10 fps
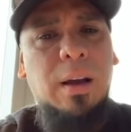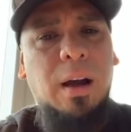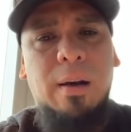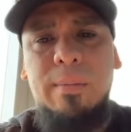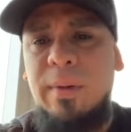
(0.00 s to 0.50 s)

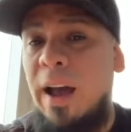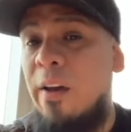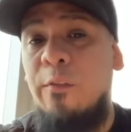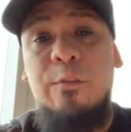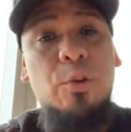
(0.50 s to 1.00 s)
I
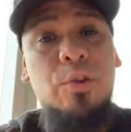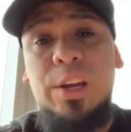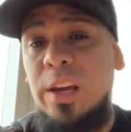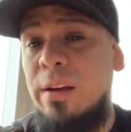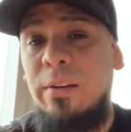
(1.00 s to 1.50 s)
have full
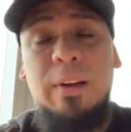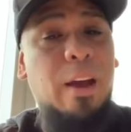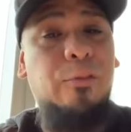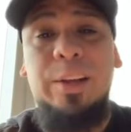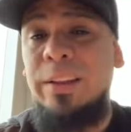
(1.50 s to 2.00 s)
gear,
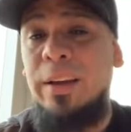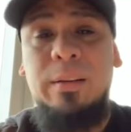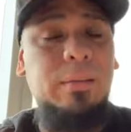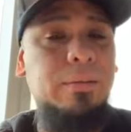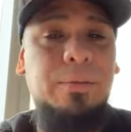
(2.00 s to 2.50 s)

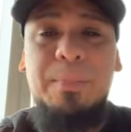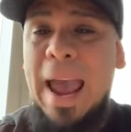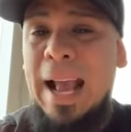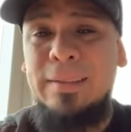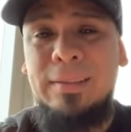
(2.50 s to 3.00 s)
everything,
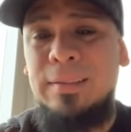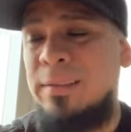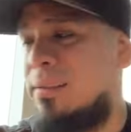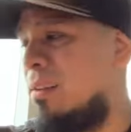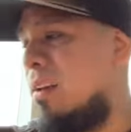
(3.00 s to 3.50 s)

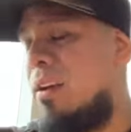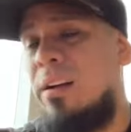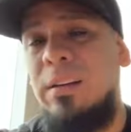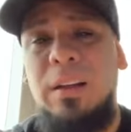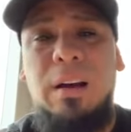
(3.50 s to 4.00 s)
masks,
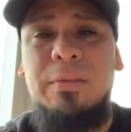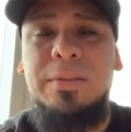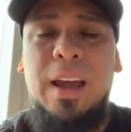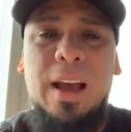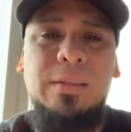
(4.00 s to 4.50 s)

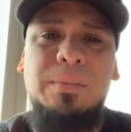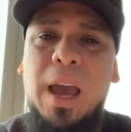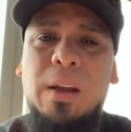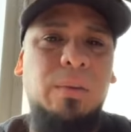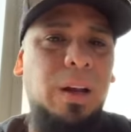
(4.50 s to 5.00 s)
gloves,
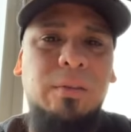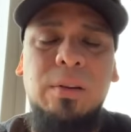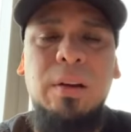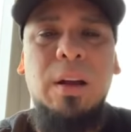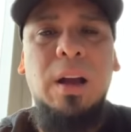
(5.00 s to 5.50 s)
hazmat, whatever.